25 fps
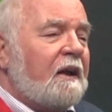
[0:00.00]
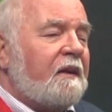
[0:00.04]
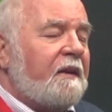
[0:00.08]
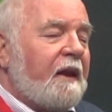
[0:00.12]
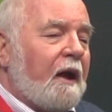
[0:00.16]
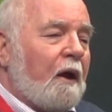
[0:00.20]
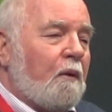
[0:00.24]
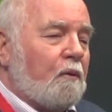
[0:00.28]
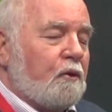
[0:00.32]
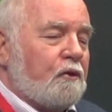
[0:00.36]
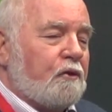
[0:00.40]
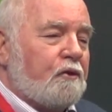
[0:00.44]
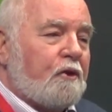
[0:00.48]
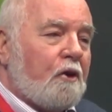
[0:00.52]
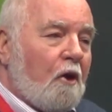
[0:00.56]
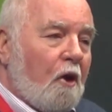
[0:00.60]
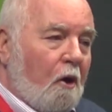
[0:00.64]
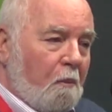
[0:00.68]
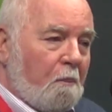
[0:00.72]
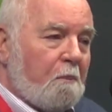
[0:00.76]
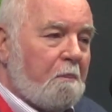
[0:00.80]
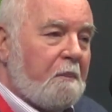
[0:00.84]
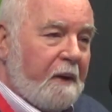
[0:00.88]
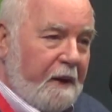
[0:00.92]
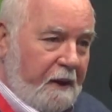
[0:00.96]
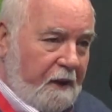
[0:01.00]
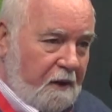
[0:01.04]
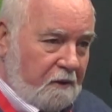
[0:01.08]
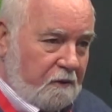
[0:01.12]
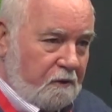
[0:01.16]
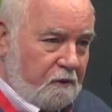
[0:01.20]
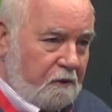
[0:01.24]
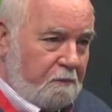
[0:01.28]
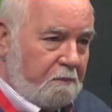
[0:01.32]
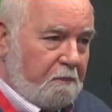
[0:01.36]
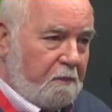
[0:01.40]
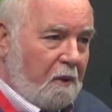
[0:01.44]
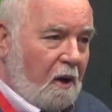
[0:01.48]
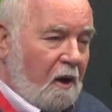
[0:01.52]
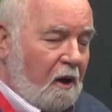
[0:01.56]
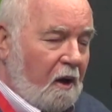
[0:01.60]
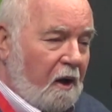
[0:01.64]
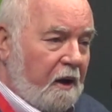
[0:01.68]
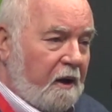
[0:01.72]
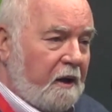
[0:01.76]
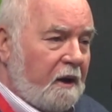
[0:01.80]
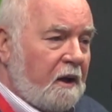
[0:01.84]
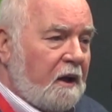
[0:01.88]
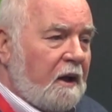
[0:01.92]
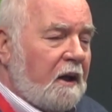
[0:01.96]
That was compounded
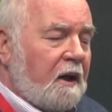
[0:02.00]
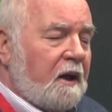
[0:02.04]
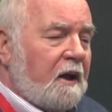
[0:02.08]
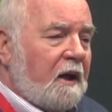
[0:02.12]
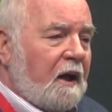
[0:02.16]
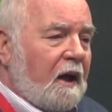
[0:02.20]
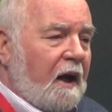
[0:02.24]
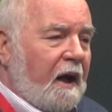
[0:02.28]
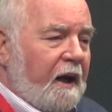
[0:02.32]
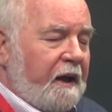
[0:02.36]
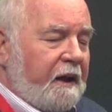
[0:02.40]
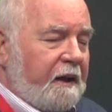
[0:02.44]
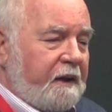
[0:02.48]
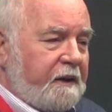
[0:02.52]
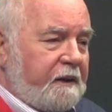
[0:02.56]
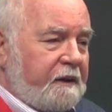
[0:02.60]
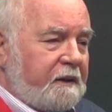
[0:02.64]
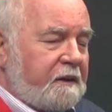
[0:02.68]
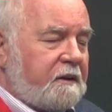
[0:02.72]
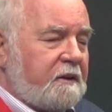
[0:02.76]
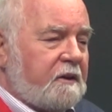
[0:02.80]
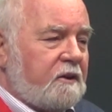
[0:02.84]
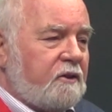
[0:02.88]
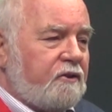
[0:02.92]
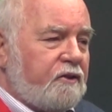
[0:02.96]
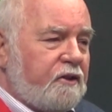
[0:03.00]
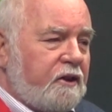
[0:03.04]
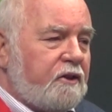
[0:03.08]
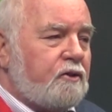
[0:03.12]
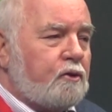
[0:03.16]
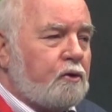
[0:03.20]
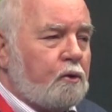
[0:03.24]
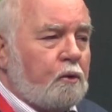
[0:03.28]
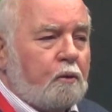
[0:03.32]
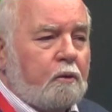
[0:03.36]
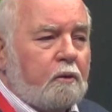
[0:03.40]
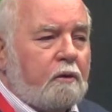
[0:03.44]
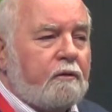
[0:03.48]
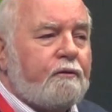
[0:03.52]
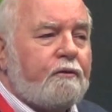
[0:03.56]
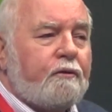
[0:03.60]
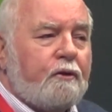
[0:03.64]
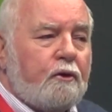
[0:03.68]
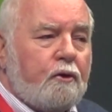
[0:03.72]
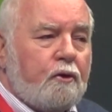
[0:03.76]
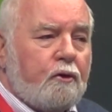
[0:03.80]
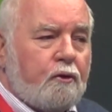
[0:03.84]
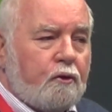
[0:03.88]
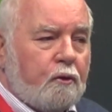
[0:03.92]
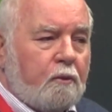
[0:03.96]
by a continual
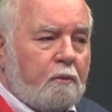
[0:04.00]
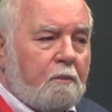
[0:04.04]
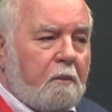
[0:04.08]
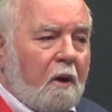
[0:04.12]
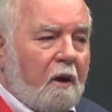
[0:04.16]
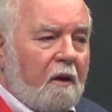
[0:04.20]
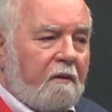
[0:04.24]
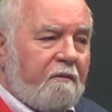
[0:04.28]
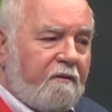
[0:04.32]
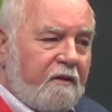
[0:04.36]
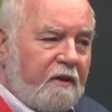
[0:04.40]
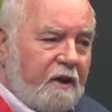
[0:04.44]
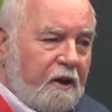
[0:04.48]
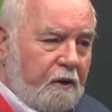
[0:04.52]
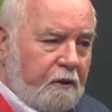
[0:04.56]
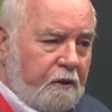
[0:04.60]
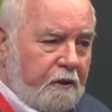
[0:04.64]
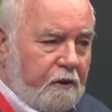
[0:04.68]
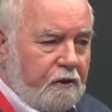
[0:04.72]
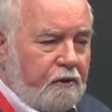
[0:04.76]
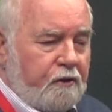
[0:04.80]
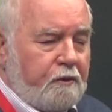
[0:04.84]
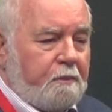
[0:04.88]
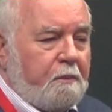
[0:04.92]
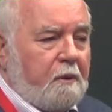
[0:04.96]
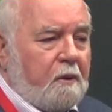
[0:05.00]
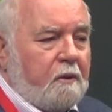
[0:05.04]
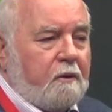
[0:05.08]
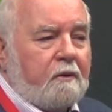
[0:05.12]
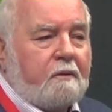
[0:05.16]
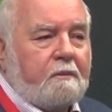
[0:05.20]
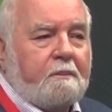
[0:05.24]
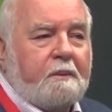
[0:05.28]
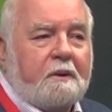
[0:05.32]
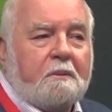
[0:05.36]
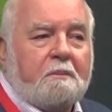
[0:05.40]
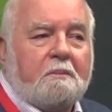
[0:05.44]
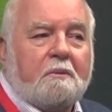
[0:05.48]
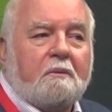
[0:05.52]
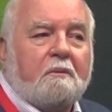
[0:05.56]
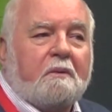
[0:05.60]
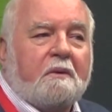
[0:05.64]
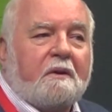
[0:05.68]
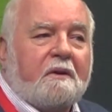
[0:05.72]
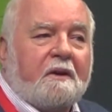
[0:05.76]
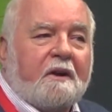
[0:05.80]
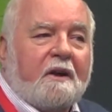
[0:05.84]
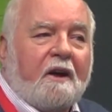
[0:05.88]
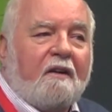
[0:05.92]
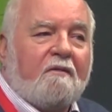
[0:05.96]
refusal by various spokespeople
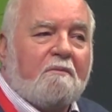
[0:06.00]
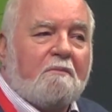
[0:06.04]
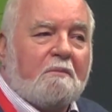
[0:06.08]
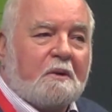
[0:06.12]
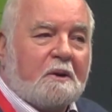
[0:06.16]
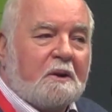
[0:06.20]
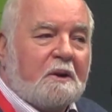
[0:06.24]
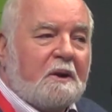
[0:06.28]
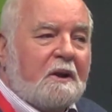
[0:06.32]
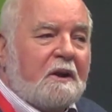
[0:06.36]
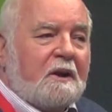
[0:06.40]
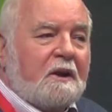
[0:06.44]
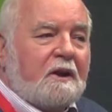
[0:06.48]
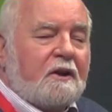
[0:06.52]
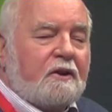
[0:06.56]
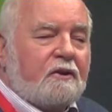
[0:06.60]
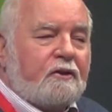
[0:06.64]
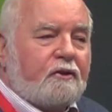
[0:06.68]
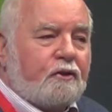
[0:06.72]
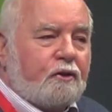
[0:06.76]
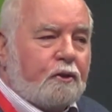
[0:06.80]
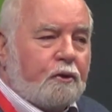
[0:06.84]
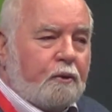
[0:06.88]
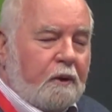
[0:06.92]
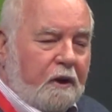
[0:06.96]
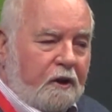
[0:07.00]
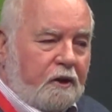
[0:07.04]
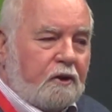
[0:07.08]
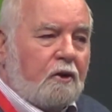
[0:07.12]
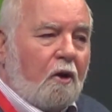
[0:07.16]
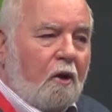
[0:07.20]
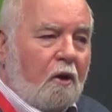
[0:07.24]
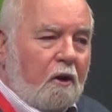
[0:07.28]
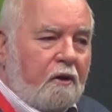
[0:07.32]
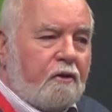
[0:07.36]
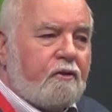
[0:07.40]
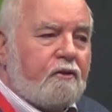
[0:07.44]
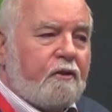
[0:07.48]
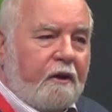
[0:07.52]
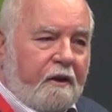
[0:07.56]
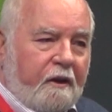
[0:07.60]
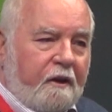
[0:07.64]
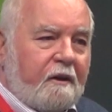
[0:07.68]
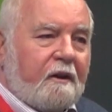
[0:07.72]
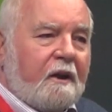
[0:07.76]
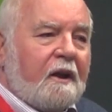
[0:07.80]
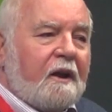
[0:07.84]
with the government to acknowledge that